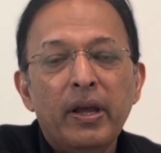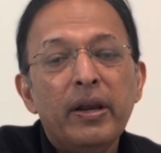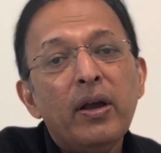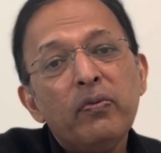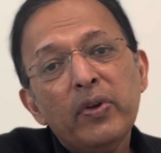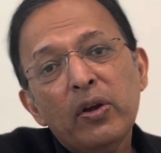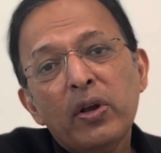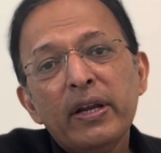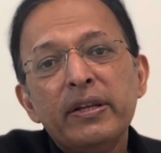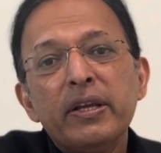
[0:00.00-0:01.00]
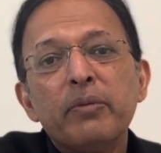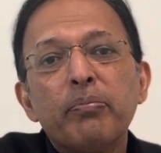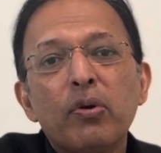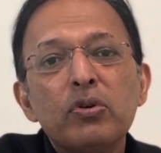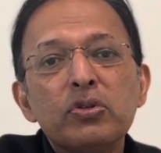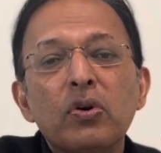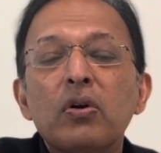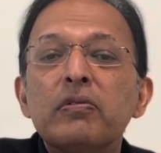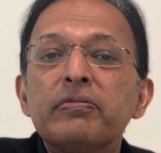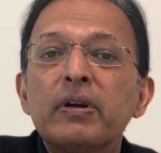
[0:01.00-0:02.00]
Now we look at the pros
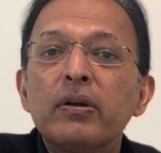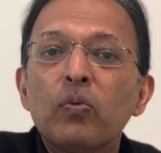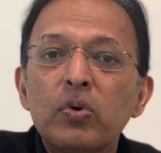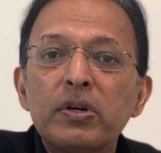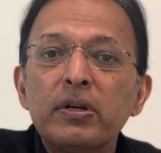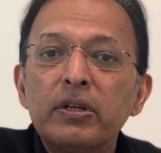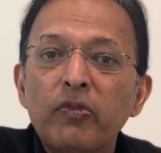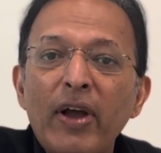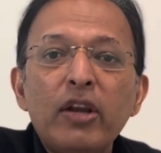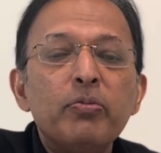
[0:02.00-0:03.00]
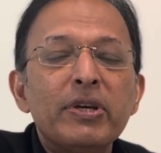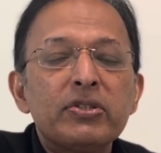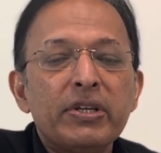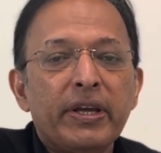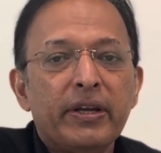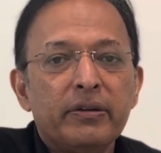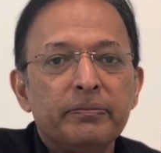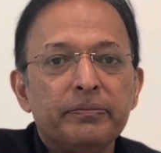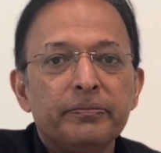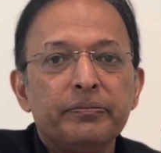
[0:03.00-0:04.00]
of what the value-based care.
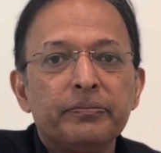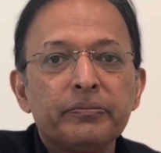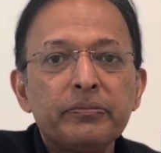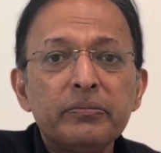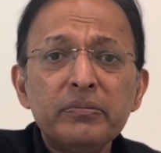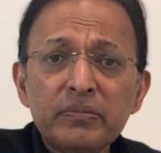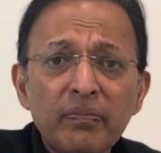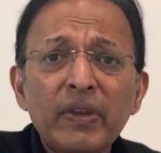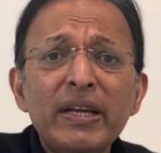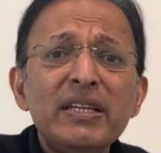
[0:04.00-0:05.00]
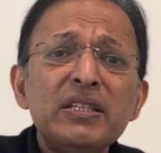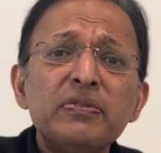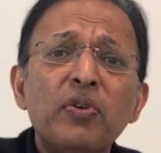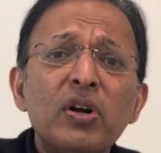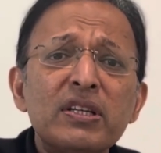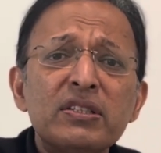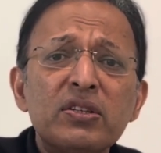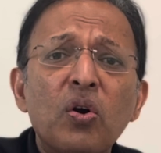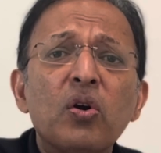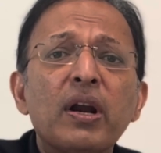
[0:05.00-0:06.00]
It is focused
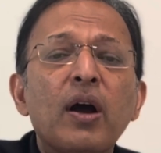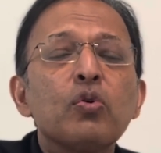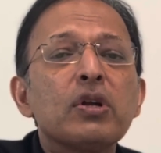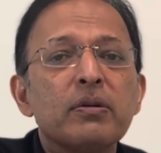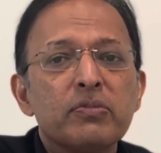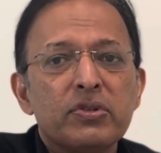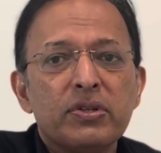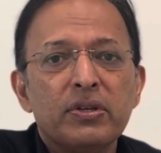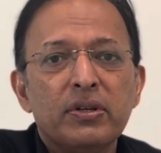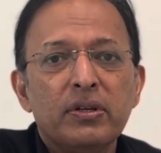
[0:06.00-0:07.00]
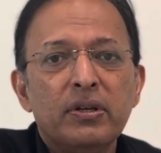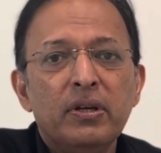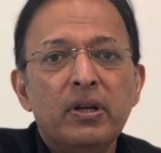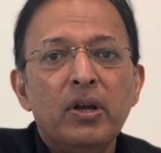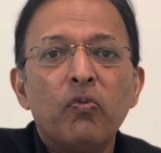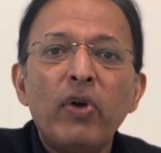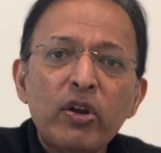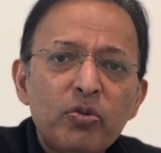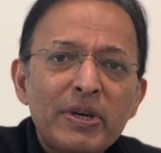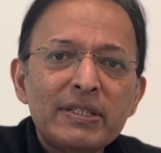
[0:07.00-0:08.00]
on outcomes.
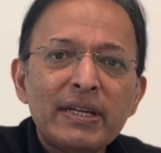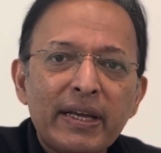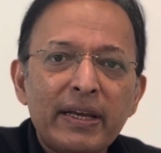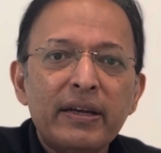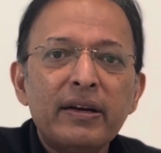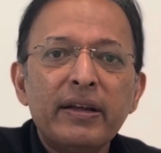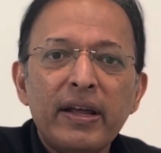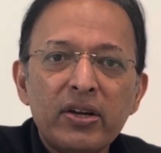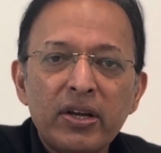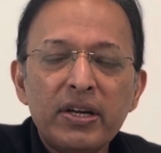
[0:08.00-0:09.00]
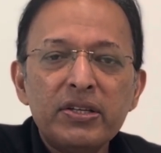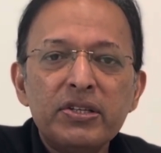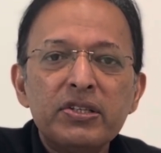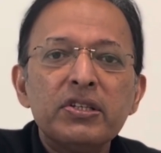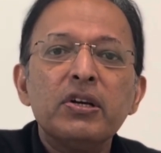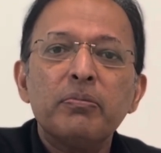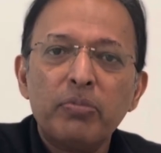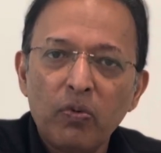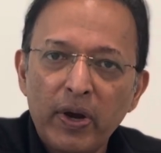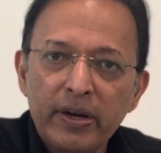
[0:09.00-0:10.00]
Value-based care encourages
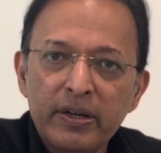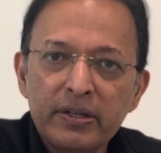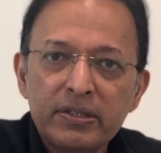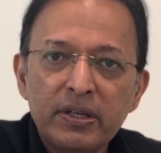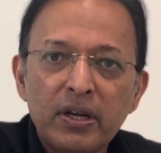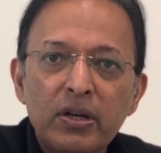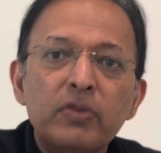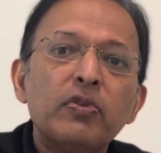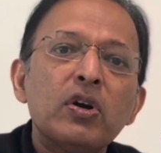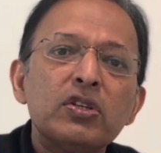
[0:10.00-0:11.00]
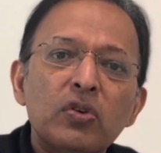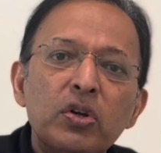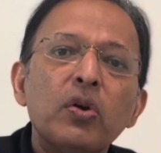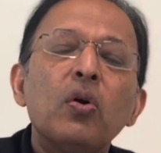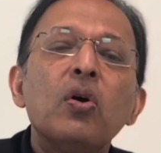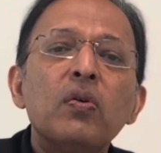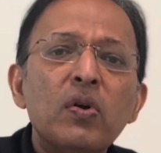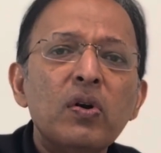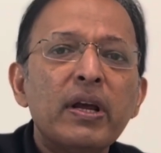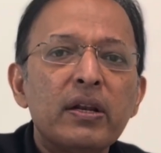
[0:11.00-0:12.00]
providers to focus on the
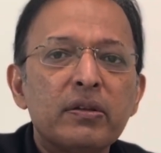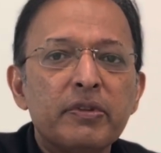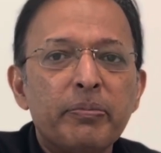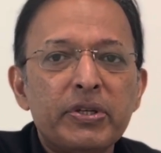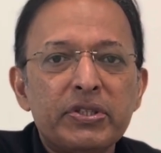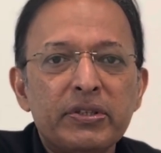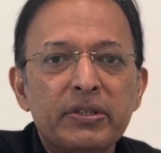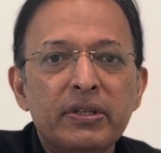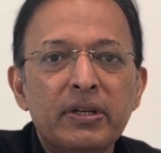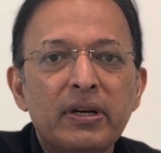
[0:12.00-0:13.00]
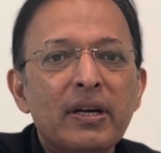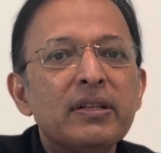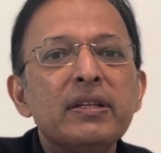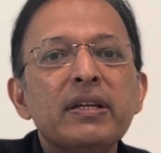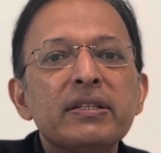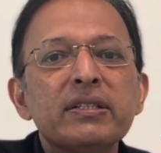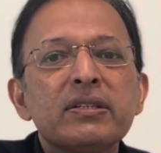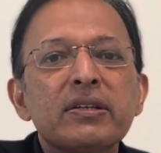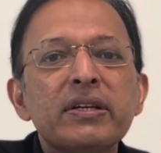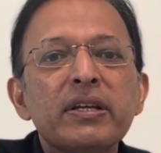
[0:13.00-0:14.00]
overall health of the patient rather than just
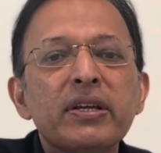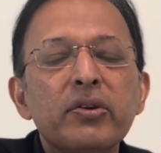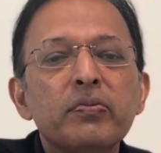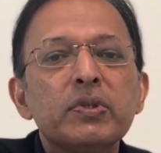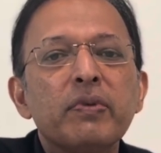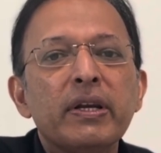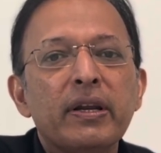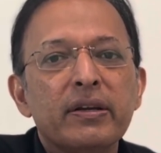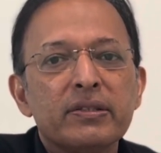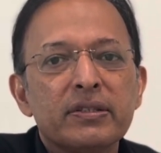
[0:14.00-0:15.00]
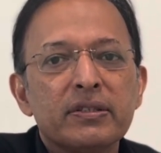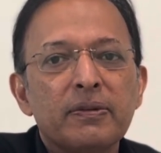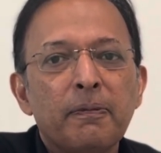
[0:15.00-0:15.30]
treating individual illnesses.